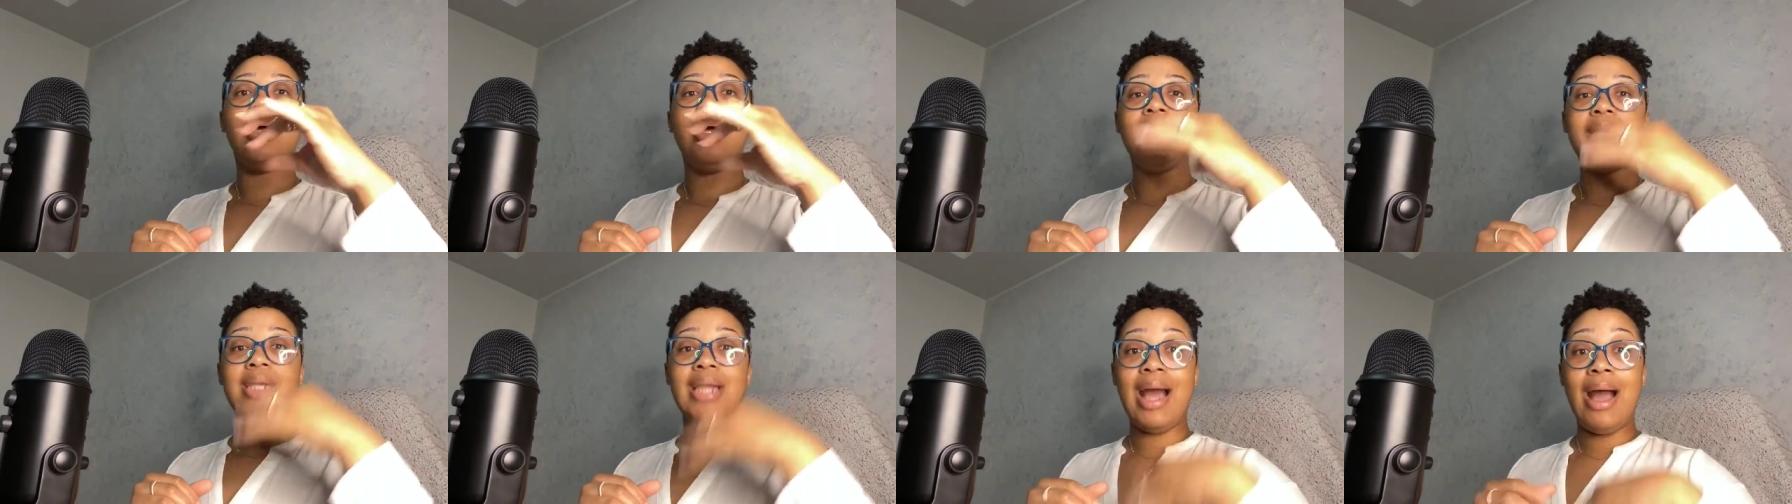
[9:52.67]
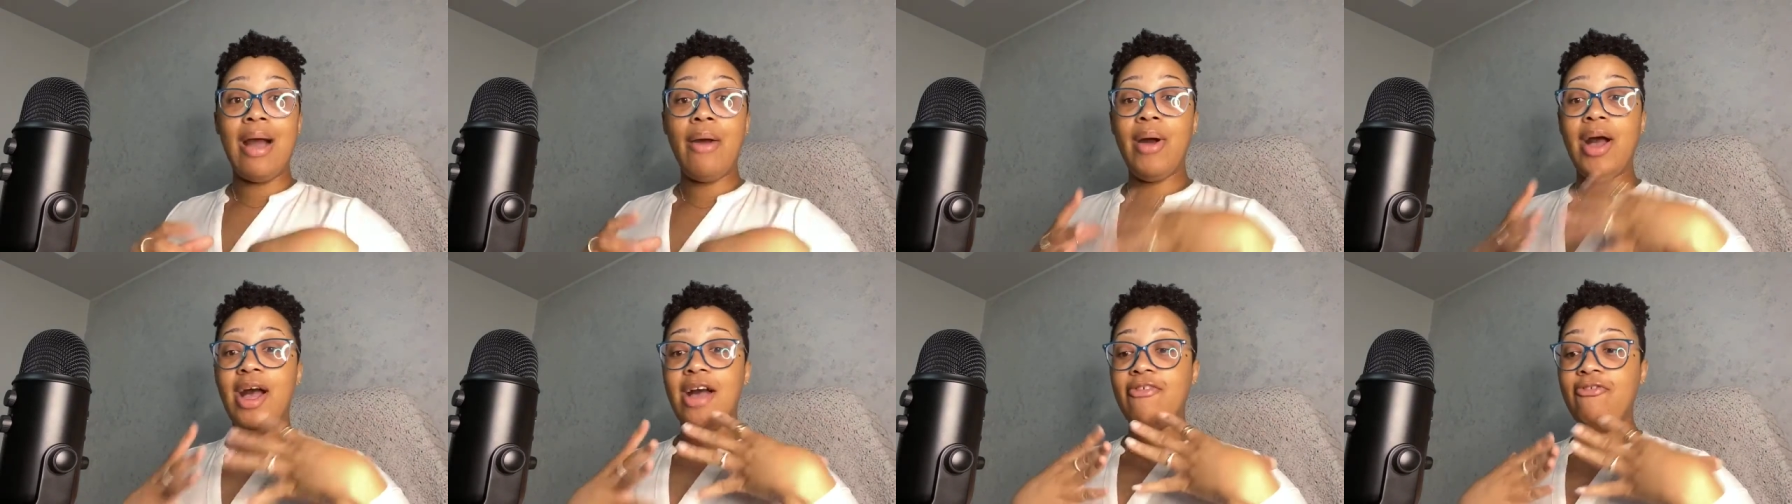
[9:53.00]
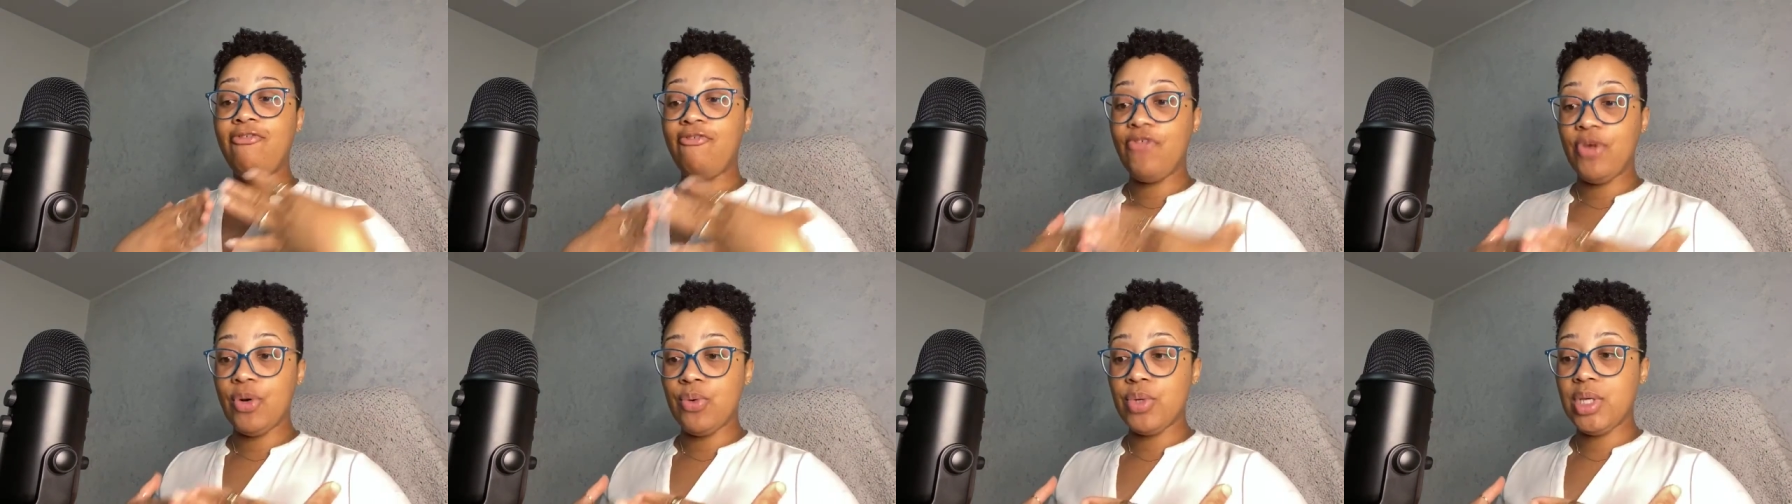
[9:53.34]
now I
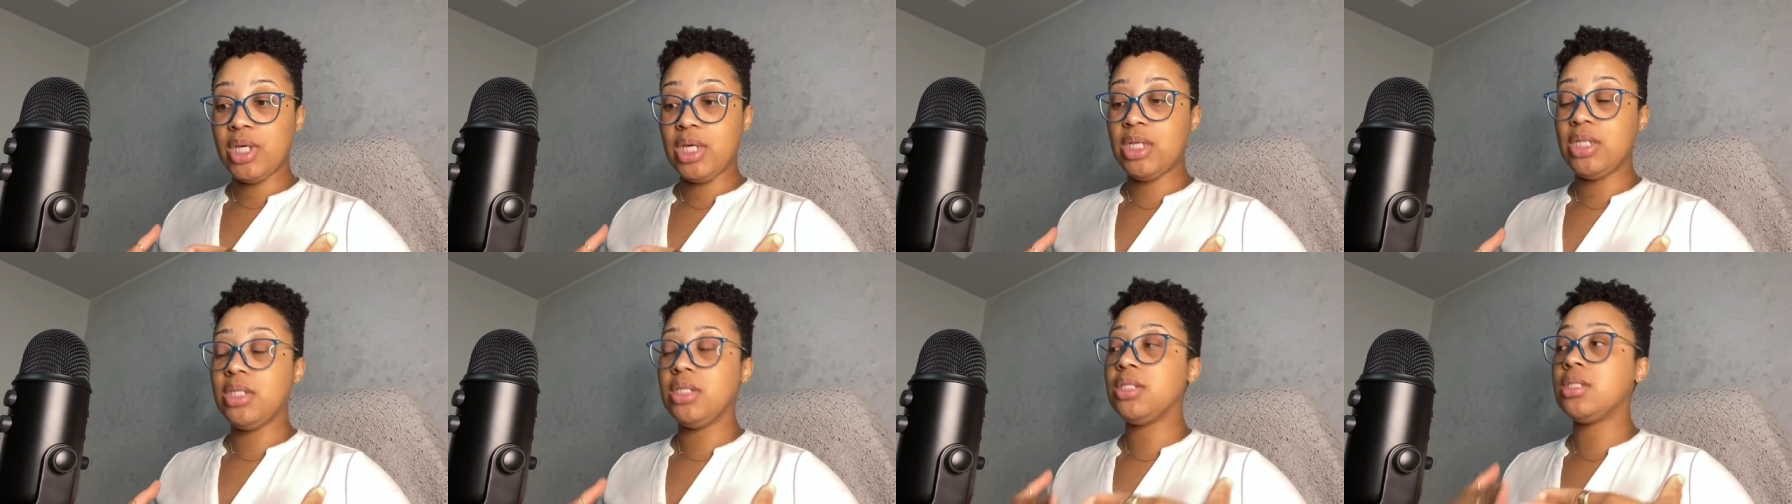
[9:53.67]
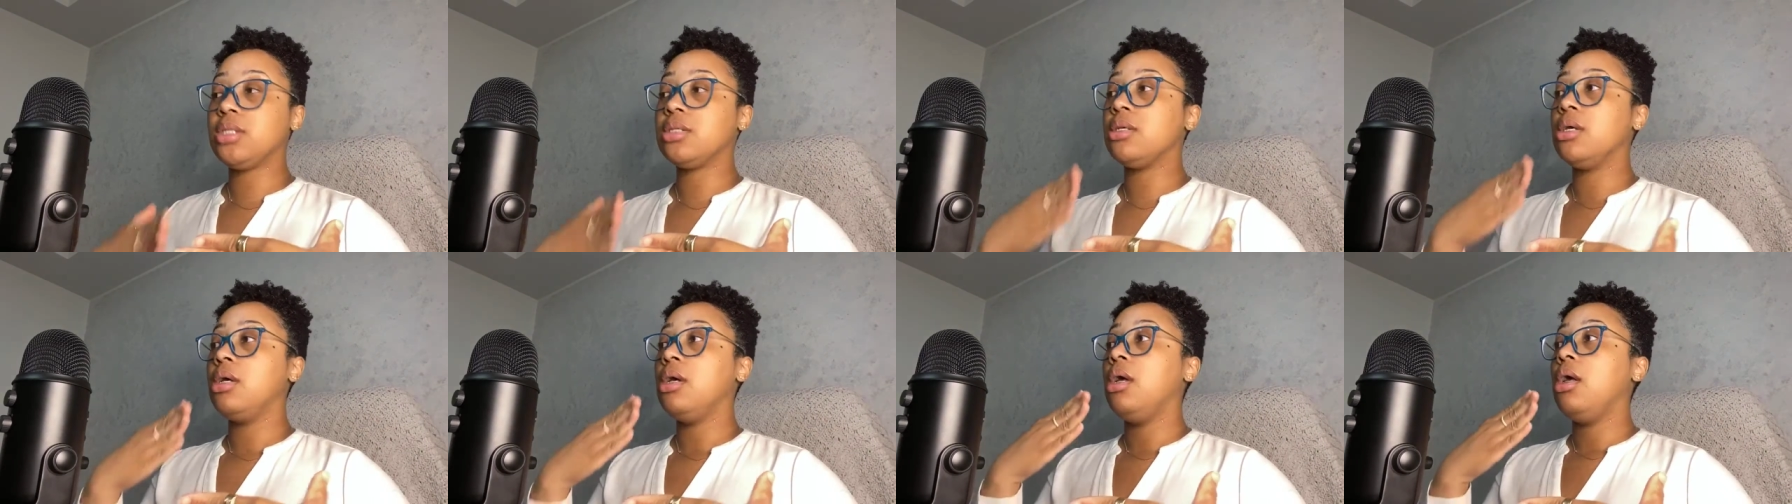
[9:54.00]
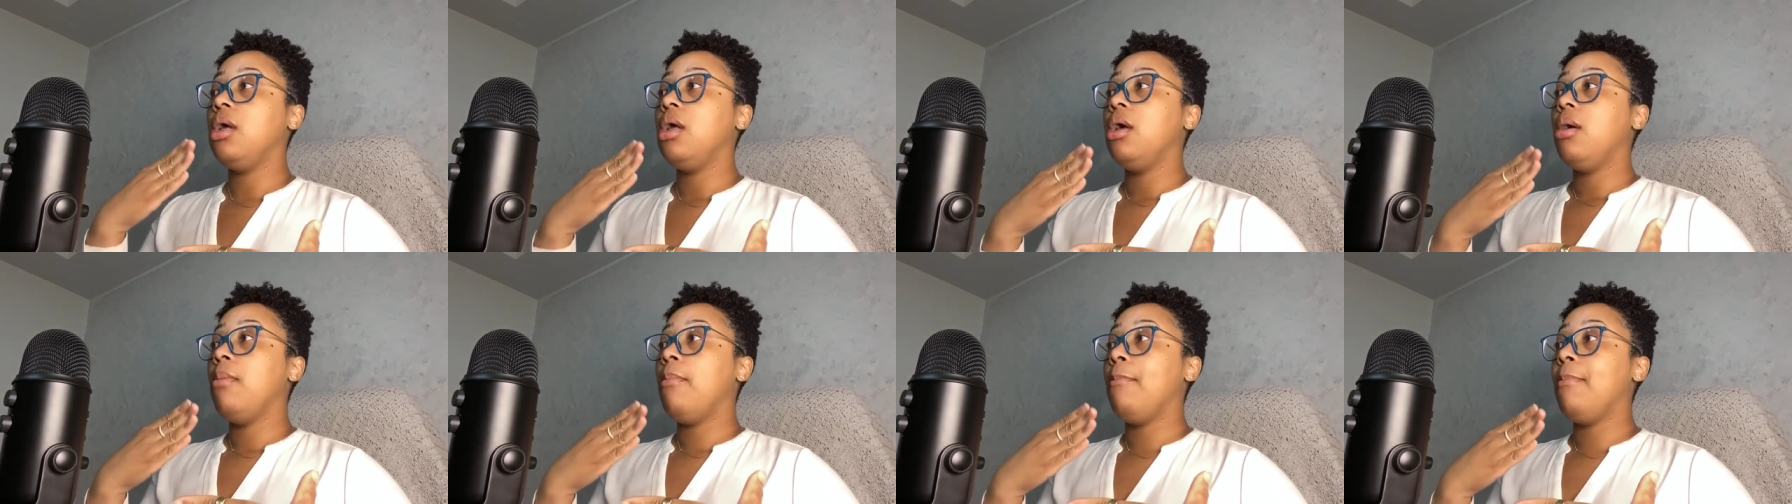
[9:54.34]
focus
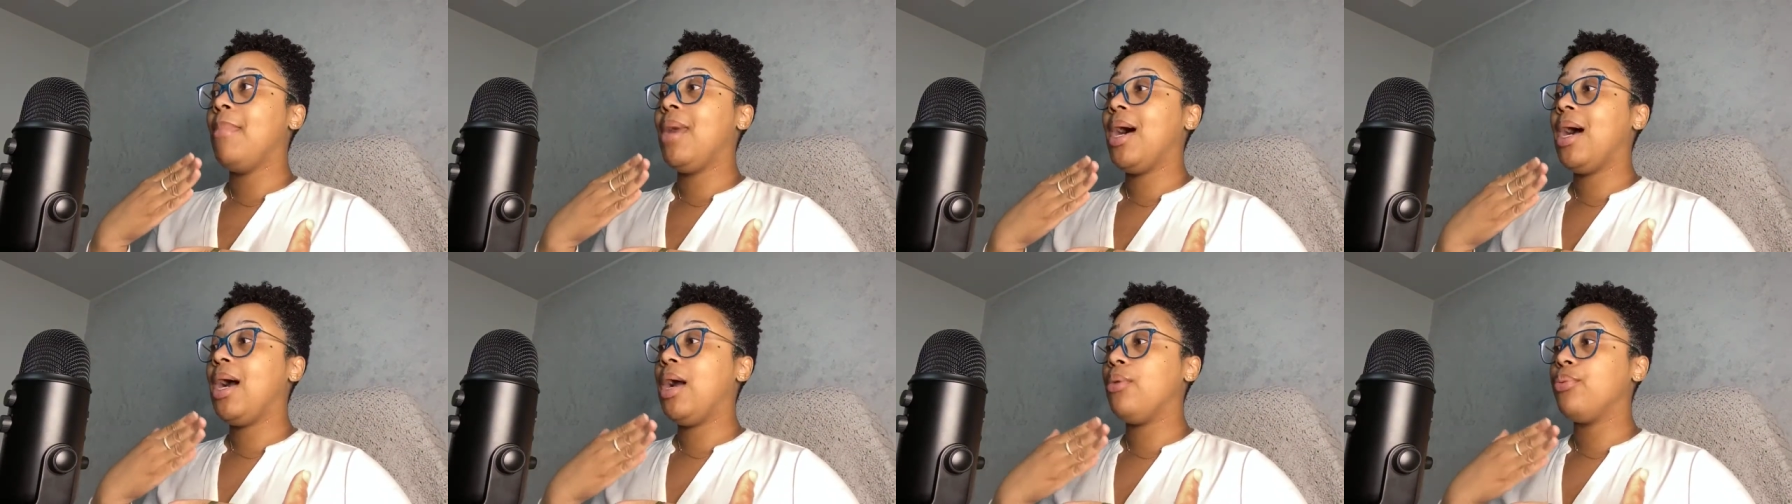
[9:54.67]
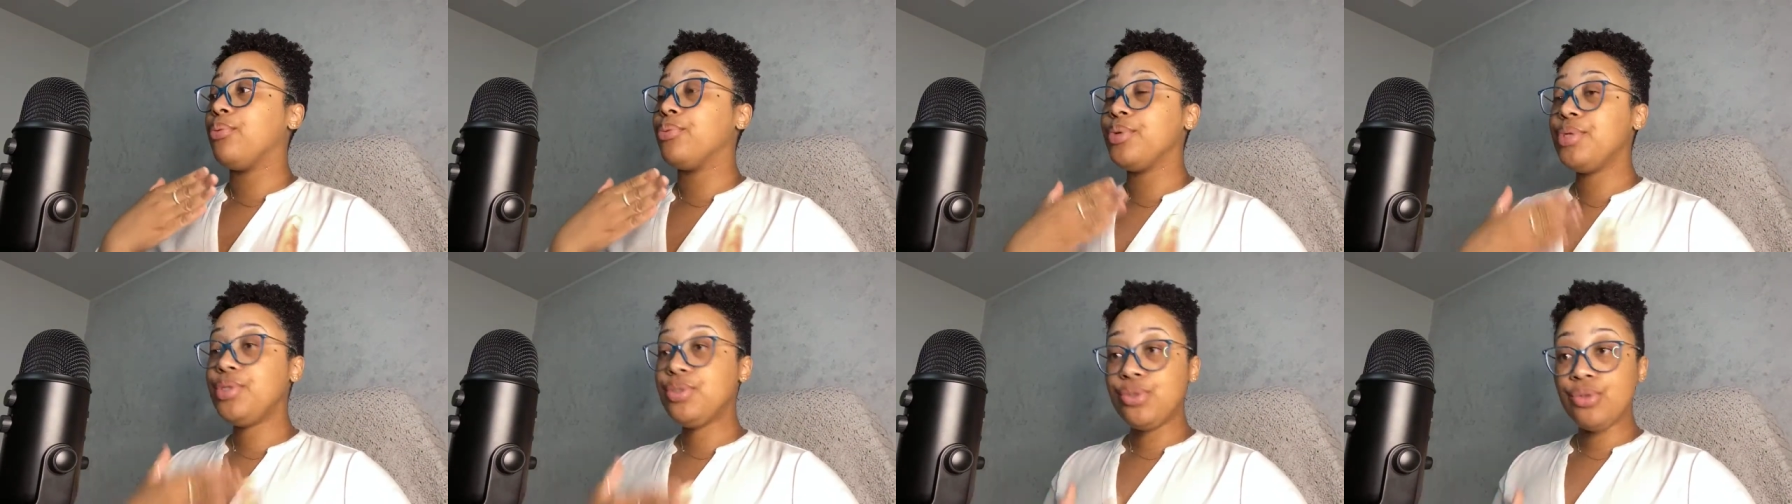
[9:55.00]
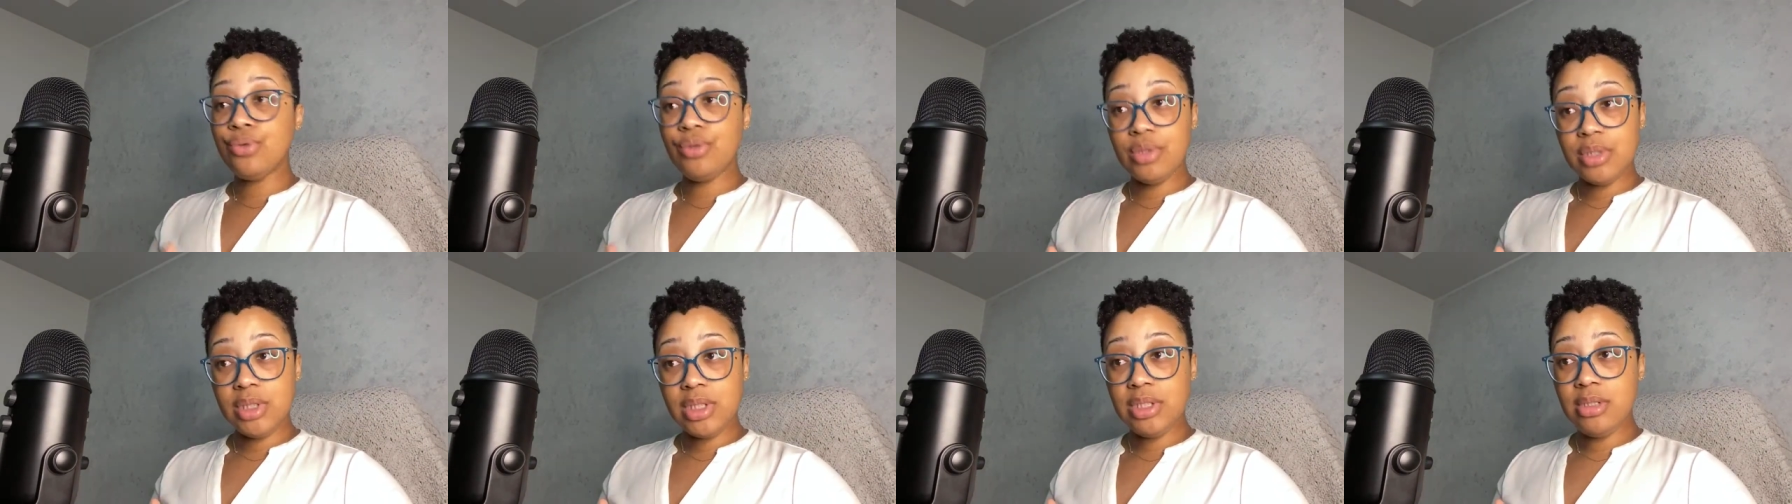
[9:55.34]
my
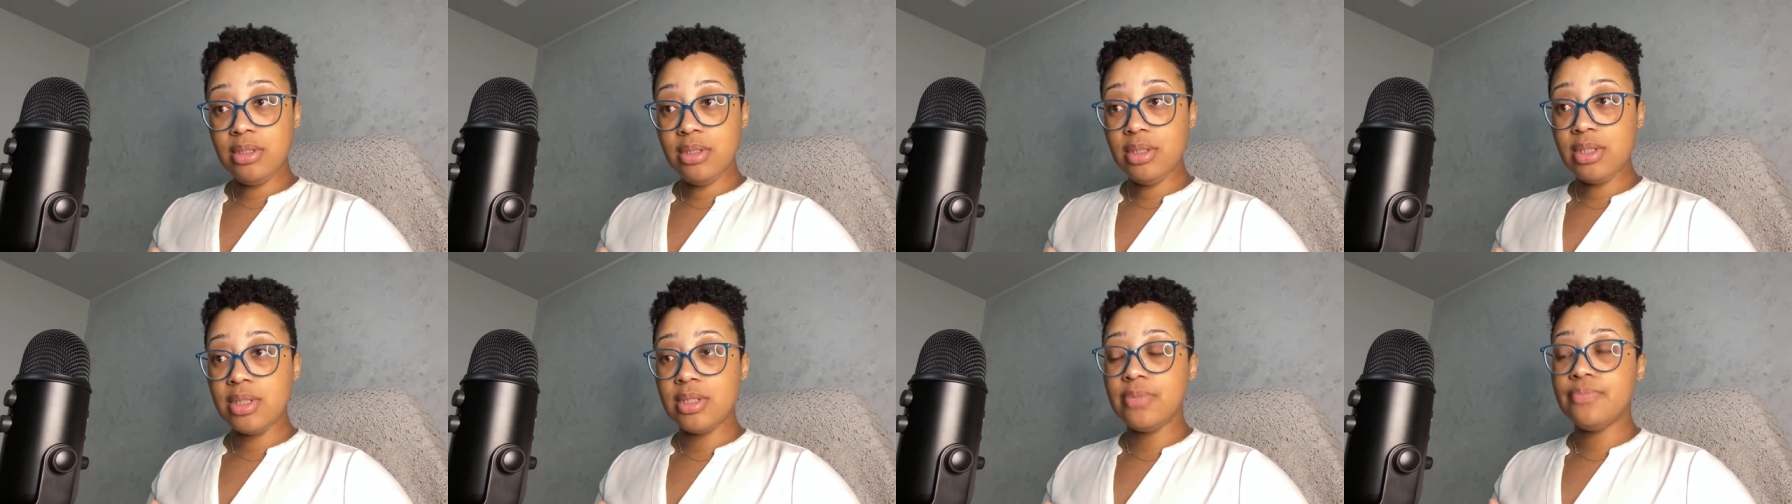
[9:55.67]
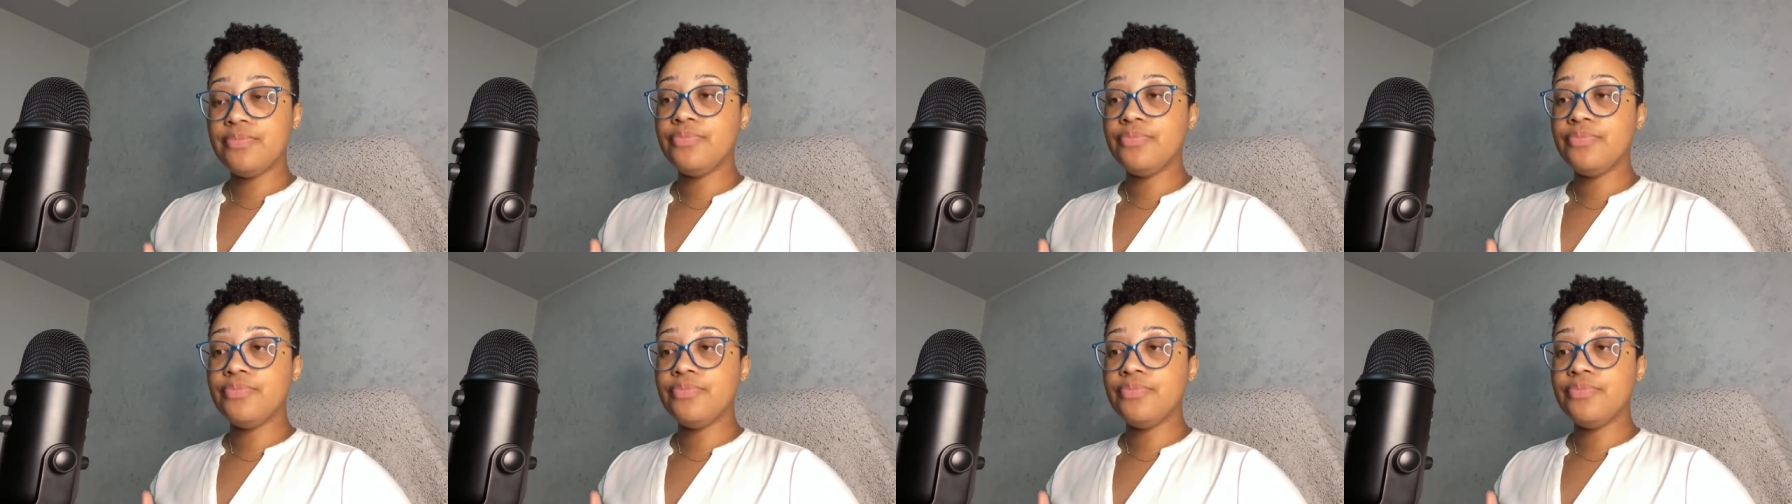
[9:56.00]
resources,